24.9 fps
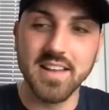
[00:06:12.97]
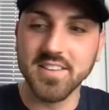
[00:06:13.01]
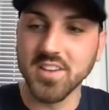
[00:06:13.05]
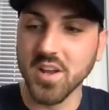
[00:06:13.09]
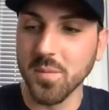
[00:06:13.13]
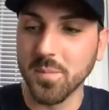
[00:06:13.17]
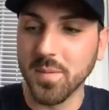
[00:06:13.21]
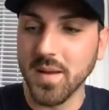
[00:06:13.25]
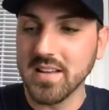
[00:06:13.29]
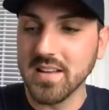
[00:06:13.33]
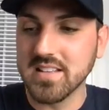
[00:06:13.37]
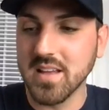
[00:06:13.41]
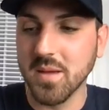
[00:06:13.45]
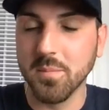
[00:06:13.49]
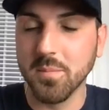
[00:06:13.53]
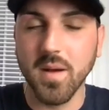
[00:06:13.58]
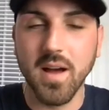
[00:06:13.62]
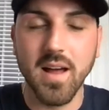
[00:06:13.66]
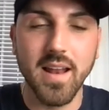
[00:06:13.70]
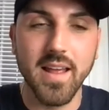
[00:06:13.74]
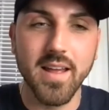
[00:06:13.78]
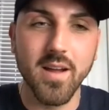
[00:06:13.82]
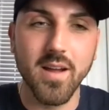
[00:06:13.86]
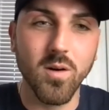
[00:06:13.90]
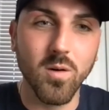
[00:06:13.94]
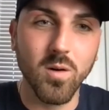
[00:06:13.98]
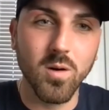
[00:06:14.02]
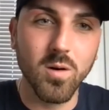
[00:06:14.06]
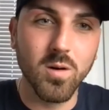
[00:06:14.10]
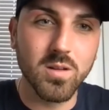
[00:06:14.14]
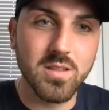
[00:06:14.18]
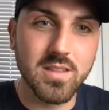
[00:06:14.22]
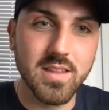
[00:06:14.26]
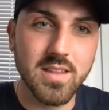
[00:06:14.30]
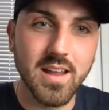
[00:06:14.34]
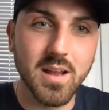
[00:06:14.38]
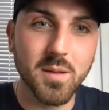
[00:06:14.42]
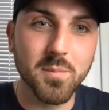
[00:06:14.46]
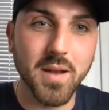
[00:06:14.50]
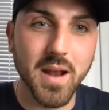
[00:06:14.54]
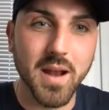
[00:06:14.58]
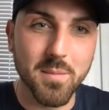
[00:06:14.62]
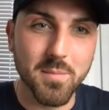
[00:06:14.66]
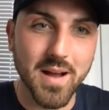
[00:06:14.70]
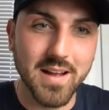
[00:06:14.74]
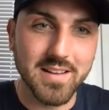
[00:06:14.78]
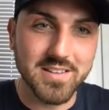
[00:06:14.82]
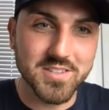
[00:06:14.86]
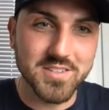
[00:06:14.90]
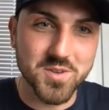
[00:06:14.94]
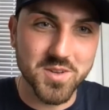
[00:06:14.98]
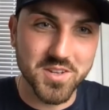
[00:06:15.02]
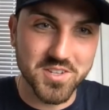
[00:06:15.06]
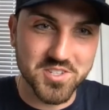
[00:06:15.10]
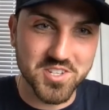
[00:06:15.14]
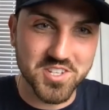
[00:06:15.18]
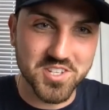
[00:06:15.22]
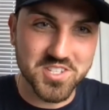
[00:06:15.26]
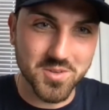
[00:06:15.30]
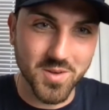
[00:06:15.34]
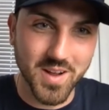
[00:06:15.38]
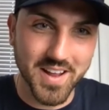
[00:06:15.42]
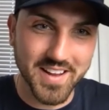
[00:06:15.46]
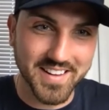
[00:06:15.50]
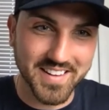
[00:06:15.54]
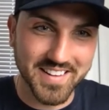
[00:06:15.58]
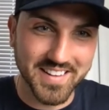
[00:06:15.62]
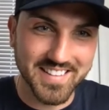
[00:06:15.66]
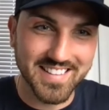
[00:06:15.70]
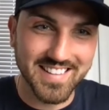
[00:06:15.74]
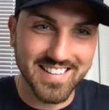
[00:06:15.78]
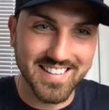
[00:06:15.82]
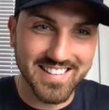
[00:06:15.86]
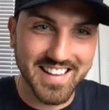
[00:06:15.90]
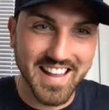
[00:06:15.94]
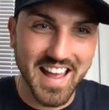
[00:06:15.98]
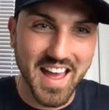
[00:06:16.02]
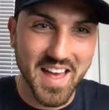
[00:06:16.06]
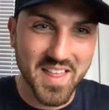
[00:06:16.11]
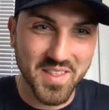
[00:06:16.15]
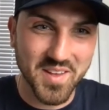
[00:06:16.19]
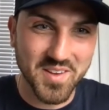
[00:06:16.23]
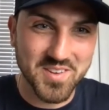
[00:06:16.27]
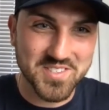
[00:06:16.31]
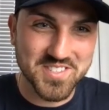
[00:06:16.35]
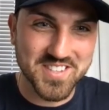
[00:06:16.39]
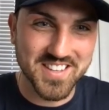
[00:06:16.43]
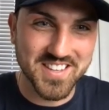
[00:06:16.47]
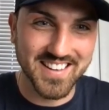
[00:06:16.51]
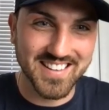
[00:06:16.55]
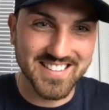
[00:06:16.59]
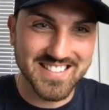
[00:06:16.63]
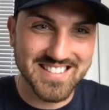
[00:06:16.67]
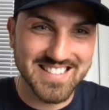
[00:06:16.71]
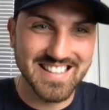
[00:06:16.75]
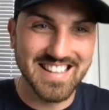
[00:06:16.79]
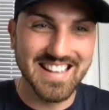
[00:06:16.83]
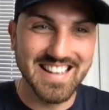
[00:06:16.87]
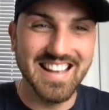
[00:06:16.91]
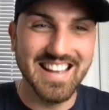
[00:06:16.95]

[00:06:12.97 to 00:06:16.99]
I don't play timbale or thing, but I might do it just so I can get those things.